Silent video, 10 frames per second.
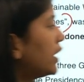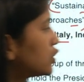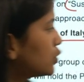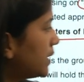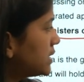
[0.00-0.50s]

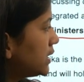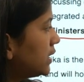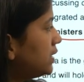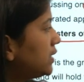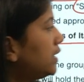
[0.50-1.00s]
Troika. So
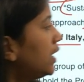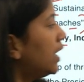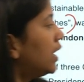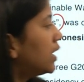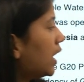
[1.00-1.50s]
basically the
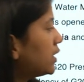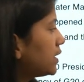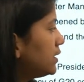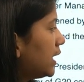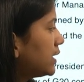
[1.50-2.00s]

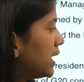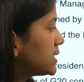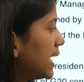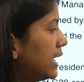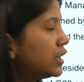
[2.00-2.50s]
country that
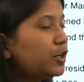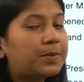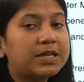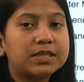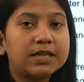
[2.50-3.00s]
has held
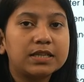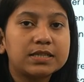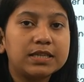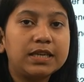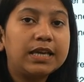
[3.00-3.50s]
the
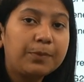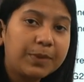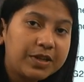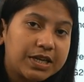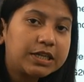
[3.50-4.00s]
presidency
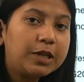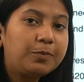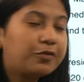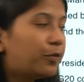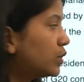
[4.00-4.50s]

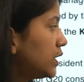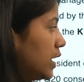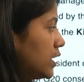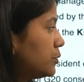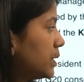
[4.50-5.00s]
immediately before
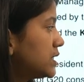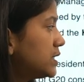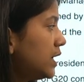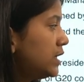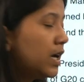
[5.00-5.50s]
the current
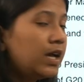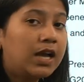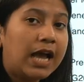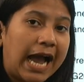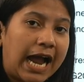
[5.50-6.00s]
president
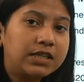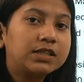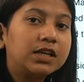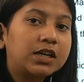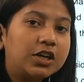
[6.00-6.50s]

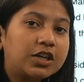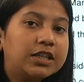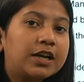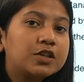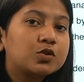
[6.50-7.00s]
and the
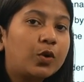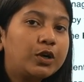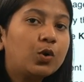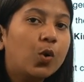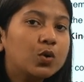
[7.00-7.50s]
country that is
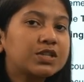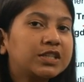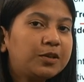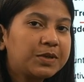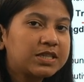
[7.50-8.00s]
going to
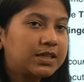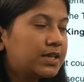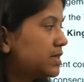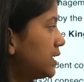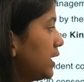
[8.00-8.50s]
host the
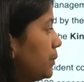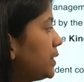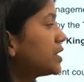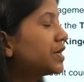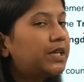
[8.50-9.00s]
presidency
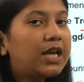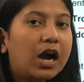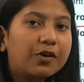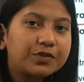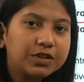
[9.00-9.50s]

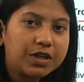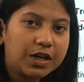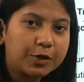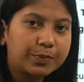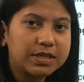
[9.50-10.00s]
immediately after the
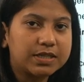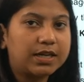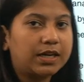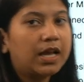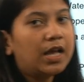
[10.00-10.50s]
current
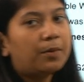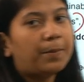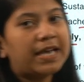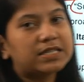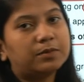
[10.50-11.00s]
president
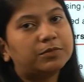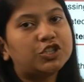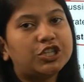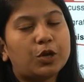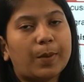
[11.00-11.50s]
makes up
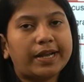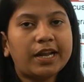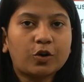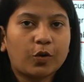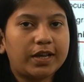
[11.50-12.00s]
the
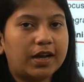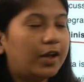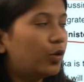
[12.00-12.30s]
G20 Troika.